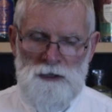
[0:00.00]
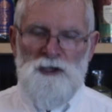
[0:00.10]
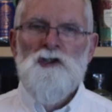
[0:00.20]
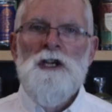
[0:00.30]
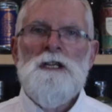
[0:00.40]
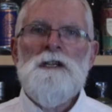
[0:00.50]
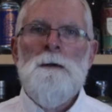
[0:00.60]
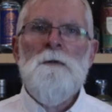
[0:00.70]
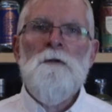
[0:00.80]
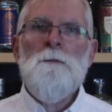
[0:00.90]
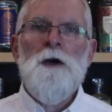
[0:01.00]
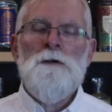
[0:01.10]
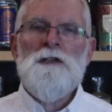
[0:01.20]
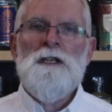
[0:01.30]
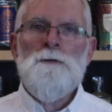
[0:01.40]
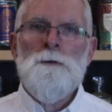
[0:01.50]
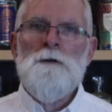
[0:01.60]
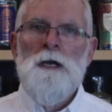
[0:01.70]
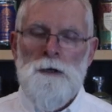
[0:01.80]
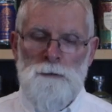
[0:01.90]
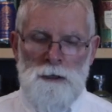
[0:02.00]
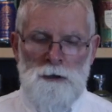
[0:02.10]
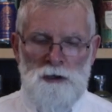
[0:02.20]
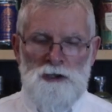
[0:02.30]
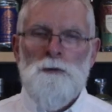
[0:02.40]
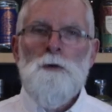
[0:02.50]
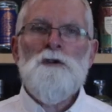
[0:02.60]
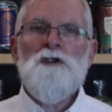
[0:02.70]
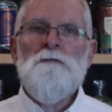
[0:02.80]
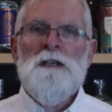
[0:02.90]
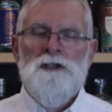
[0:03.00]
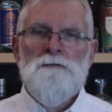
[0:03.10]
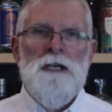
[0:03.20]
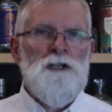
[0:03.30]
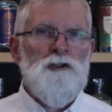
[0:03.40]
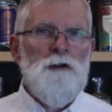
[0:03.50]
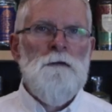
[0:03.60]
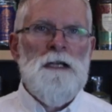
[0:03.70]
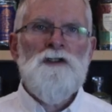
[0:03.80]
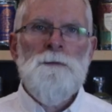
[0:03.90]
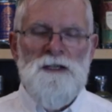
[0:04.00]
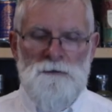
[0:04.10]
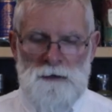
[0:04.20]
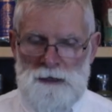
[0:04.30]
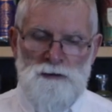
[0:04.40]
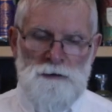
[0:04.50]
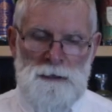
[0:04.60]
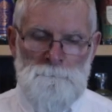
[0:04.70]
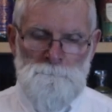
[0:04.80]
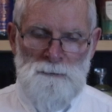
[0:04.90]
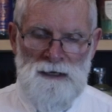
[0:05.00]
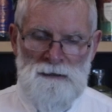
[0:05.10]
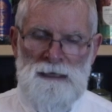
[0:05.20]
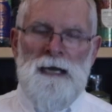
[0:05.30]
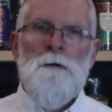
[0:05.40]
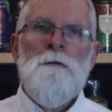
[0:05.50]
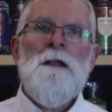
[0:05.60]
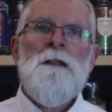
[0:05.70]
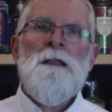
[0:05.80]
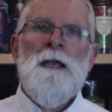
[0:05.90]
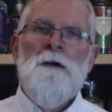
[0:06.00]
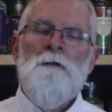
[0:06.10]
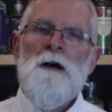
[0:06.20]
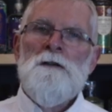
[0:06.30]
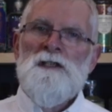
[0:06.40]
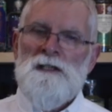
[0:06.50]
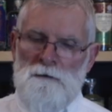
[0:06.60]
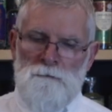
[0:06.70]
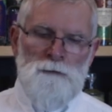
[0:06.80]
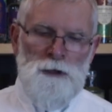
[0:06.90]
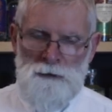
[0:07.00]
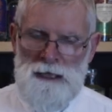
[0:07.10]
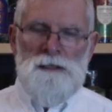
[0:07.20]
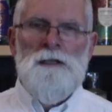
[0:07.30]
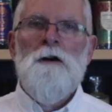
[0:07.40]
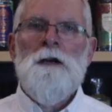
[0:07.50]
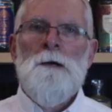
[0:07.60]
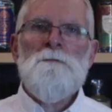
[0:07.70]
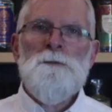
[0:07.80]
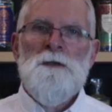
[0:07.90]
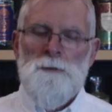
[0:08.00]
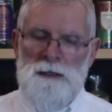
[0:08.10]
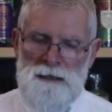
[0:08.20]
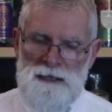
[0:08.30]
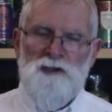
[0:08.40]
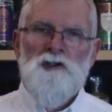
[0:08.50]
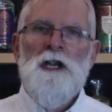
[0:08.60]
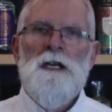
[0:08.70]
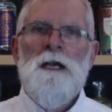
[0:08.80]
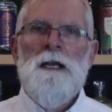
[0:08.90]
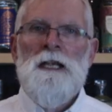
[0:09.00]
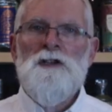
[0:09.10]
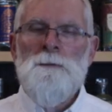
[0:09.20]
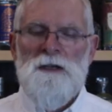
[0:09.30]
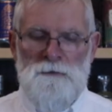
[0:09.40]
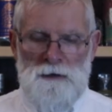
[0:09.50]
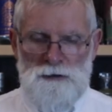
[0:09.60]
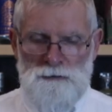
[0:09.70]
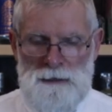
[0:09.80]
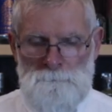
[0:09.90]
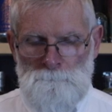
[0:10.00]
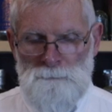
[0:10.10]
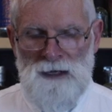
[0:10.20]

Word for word: of this gin, some of the proceeds will go towards the restoration of HMS Victory. Now, there are several unique tie ups between this gin and HMS Victory,